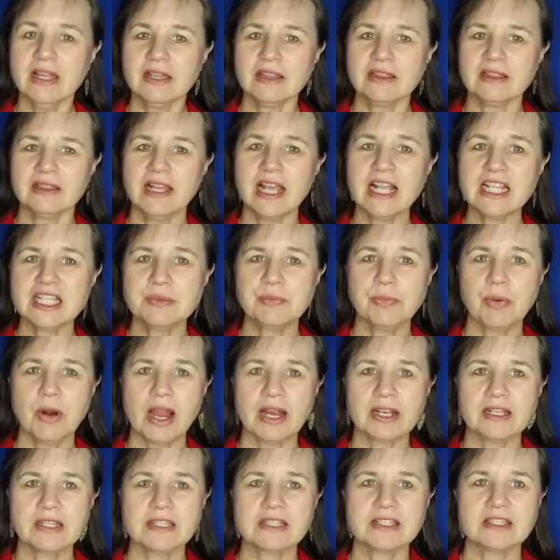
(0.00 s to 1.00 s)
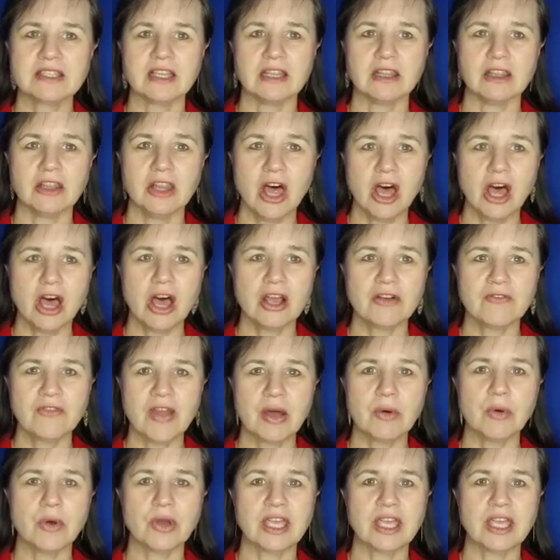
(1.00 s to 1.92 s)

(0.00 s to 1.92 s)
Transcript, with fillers: Let's practice the long vowel